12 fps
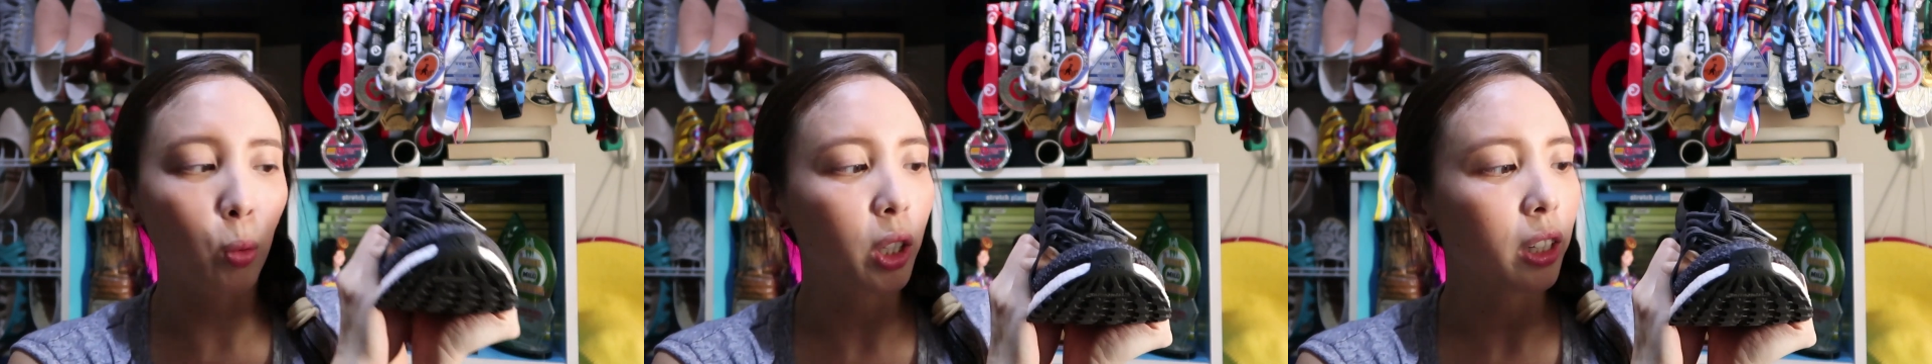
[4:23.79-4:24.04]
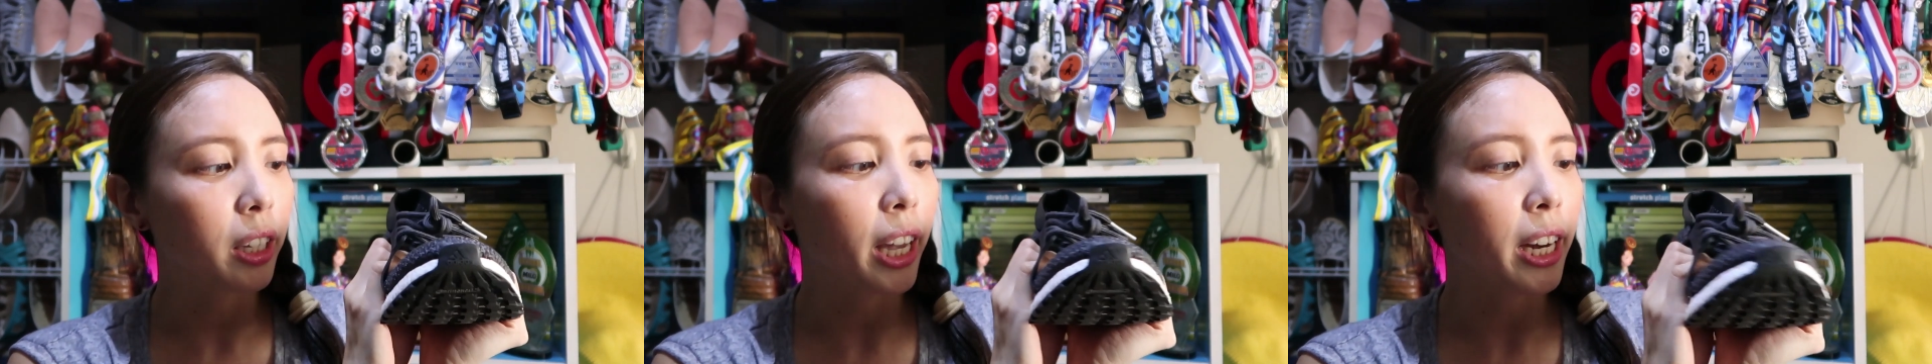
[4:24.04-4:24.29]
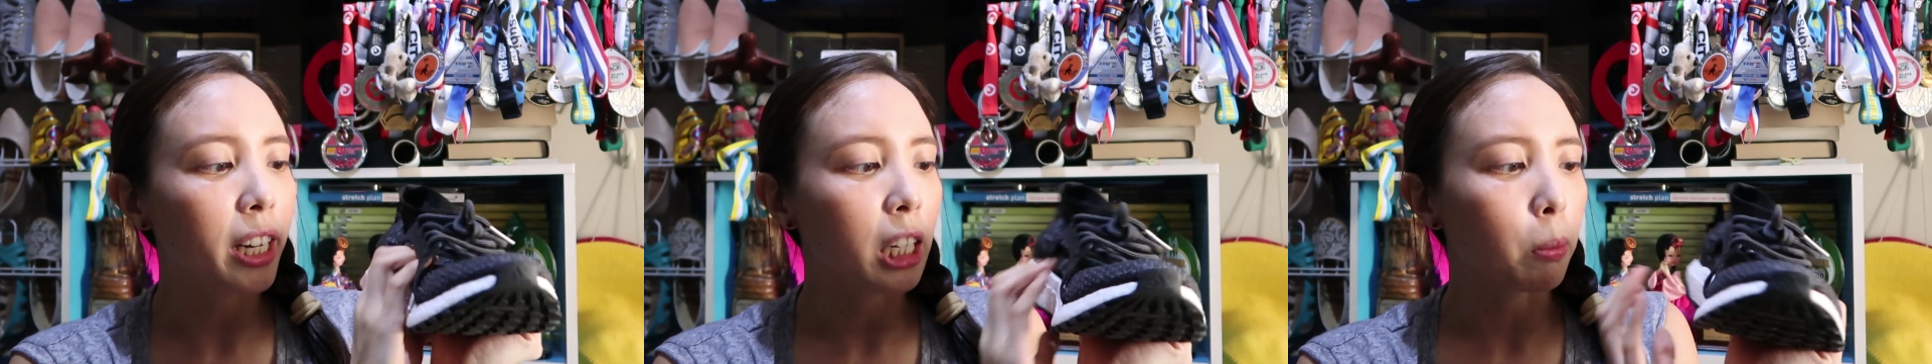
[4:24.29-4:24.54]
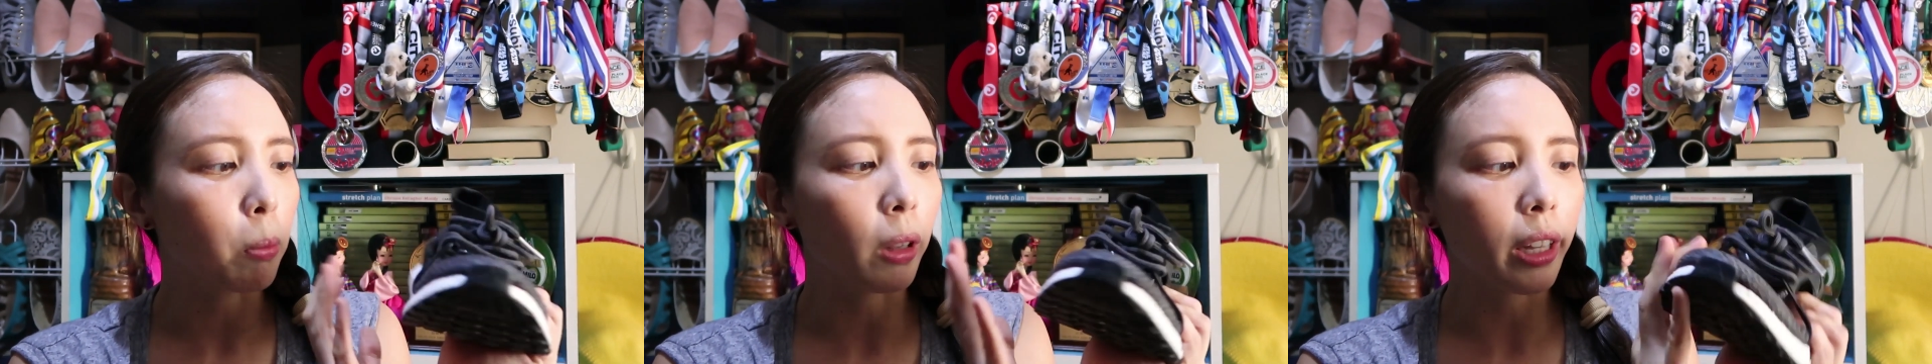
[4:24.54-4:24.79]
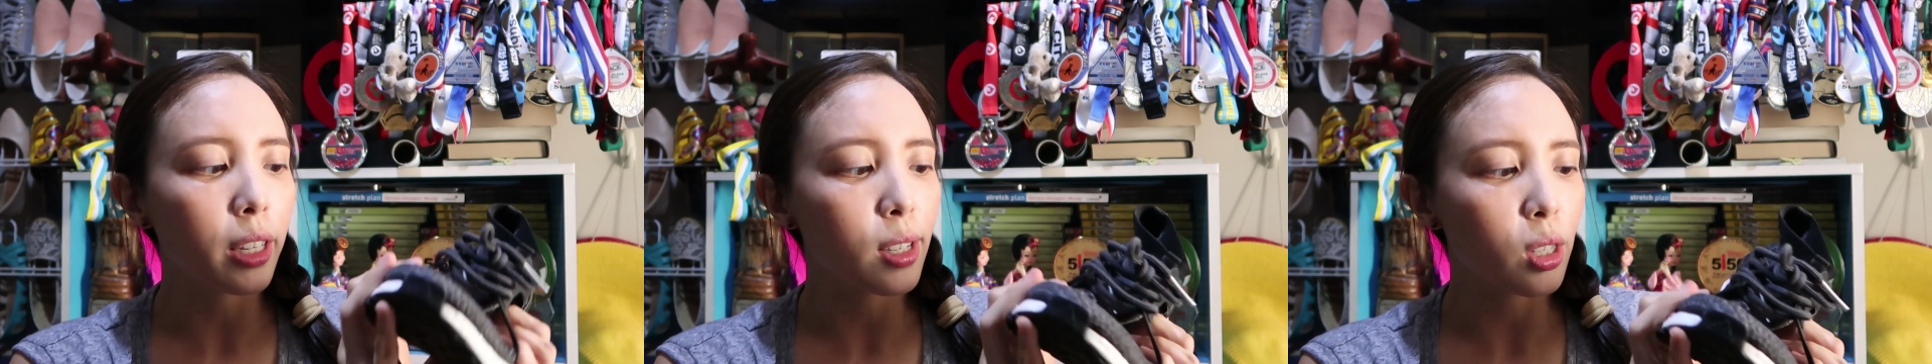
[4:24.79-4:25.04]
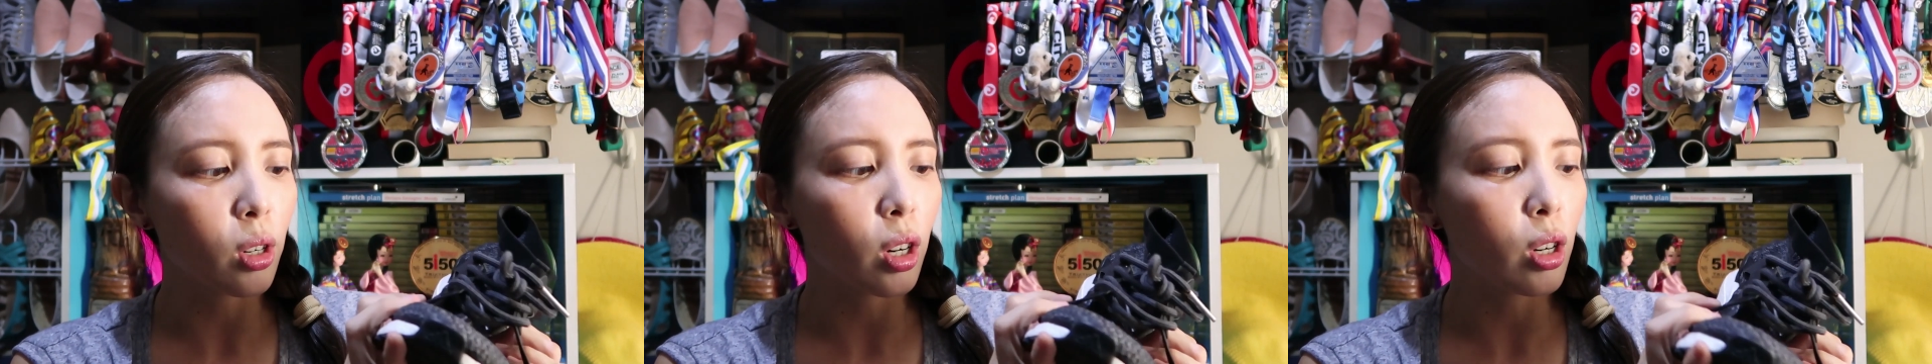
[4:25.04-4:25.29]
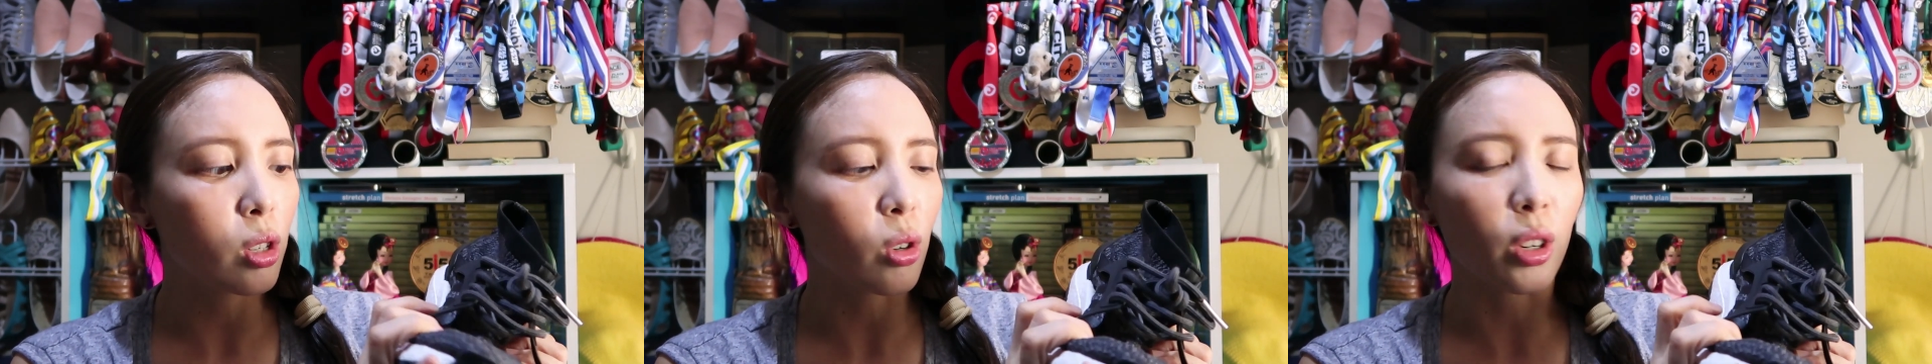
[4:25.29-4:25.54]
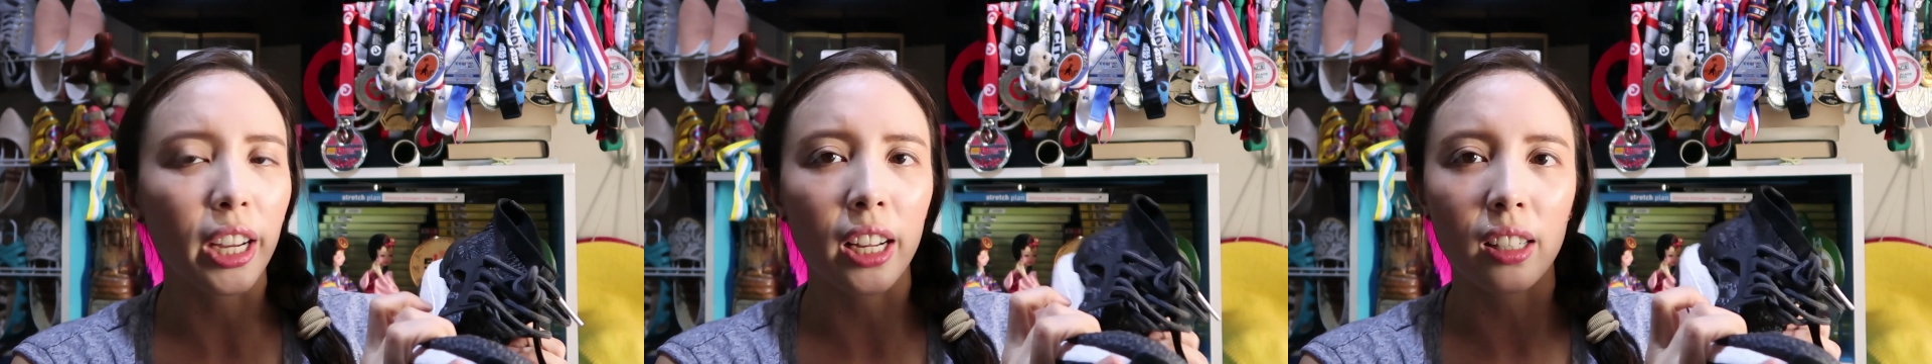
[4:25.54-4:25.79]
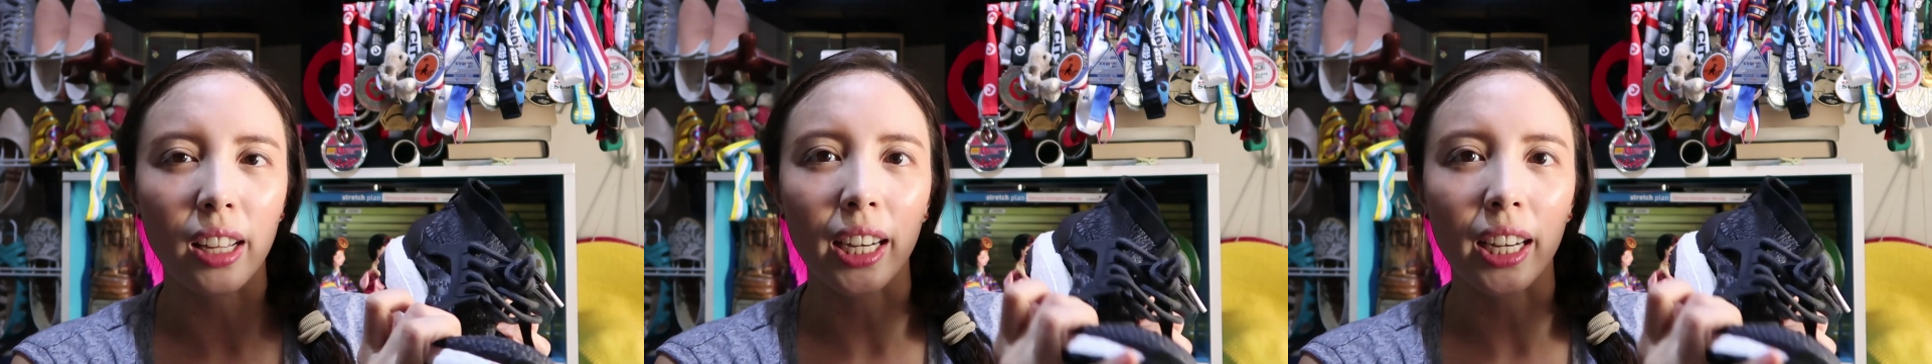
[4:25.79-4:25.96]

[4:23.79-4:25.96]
wouldn't get any blisters or get